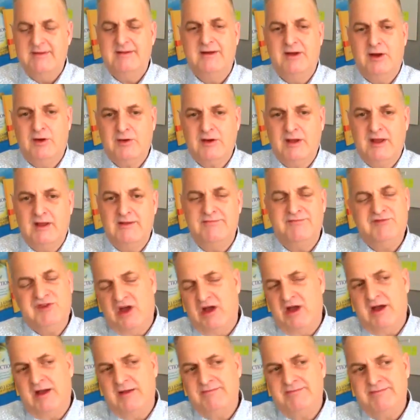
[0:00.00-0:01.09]
Okay.
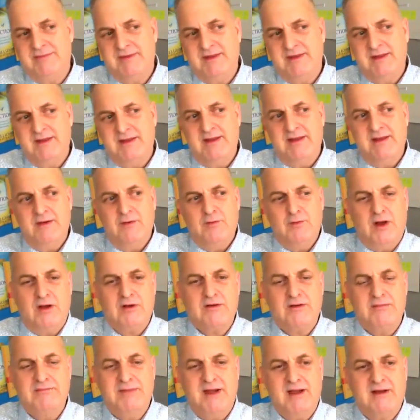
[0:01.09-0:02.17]
John,
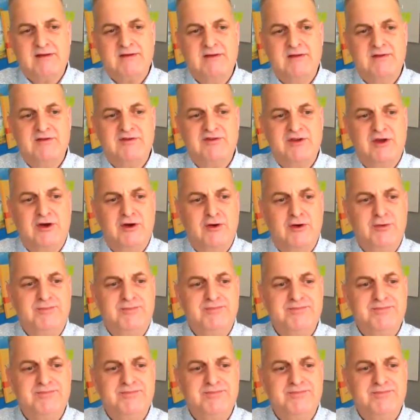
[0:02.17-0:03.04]
welcome back to the show.